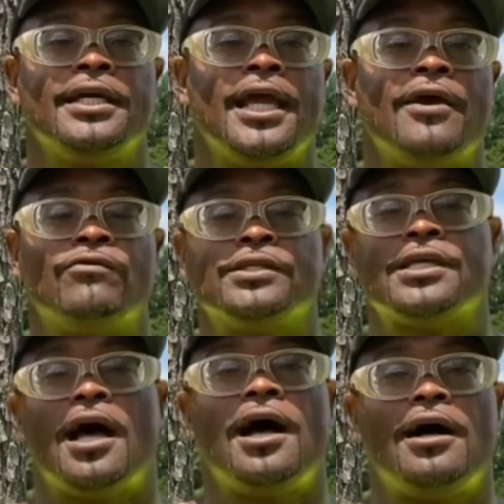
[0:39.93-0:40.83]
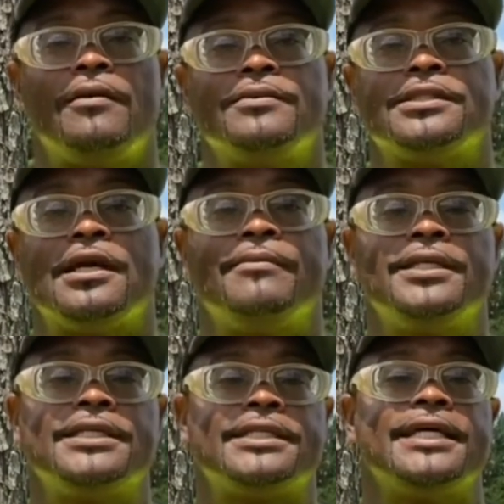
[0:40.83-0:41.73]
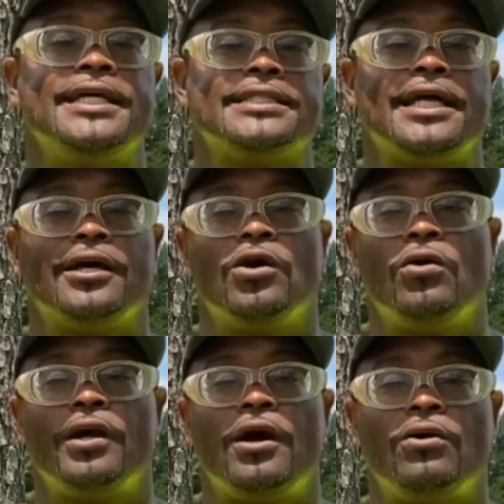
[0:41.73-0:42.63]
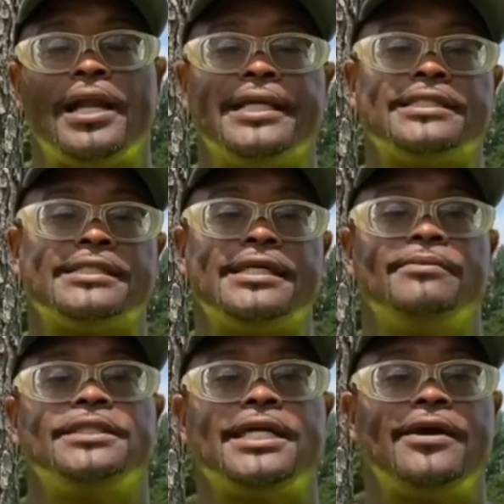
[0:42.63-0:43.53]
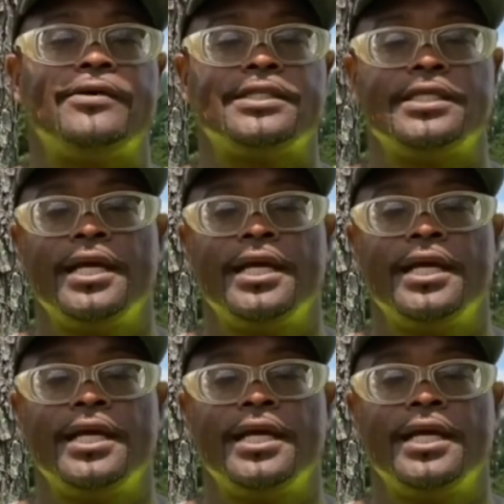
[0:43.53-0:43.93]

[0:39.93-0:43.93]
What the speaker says: and resolve some of these things that are going on, like the cemeteries.